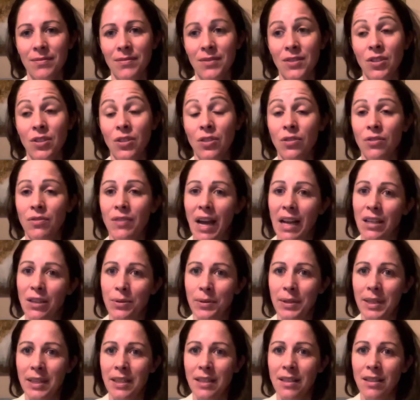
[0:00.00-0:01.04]
Do you value
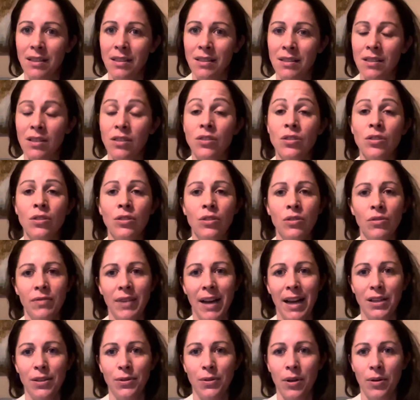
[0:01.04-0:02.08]
ease? Do you
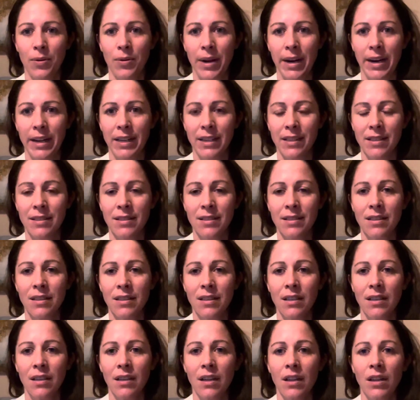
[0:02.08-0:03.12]
value awareness?
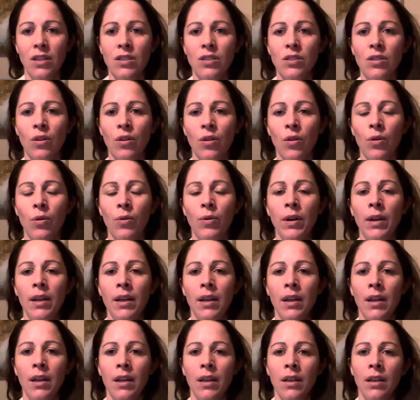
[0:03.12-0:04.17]

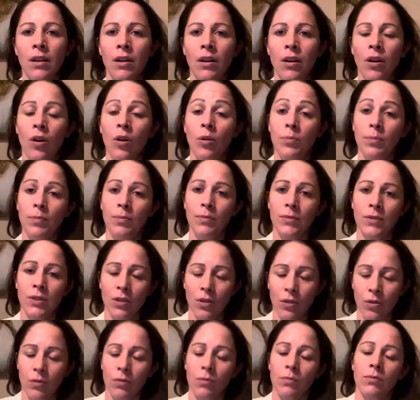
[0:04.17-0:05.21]

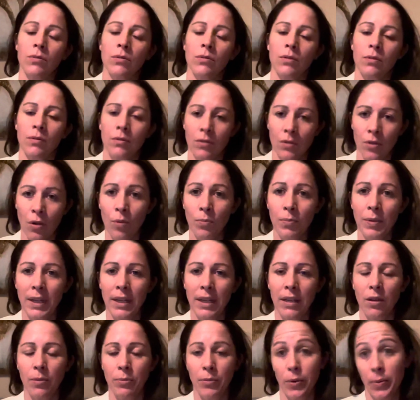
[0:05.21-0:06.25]
Homeplay
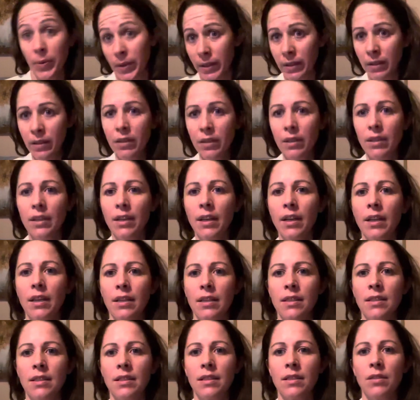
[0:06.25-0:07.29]
number one
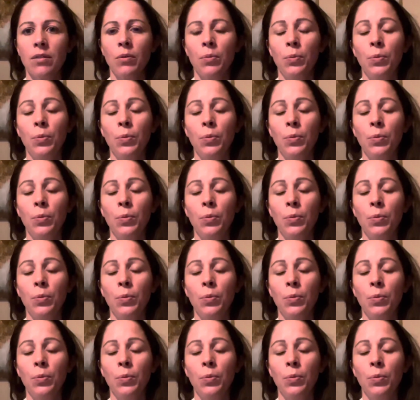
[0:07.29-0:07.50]
is